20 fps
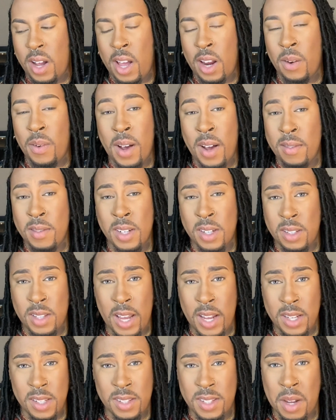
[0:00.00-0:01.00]
don't have nothing. They
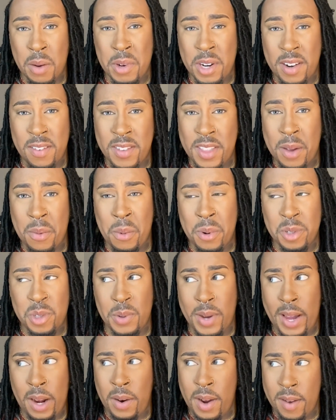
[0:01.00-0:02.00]
can say whatever they want to.
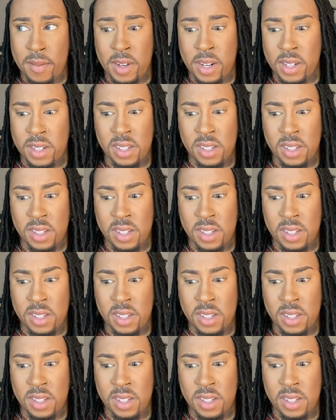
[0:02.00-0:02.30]
I don't have nothing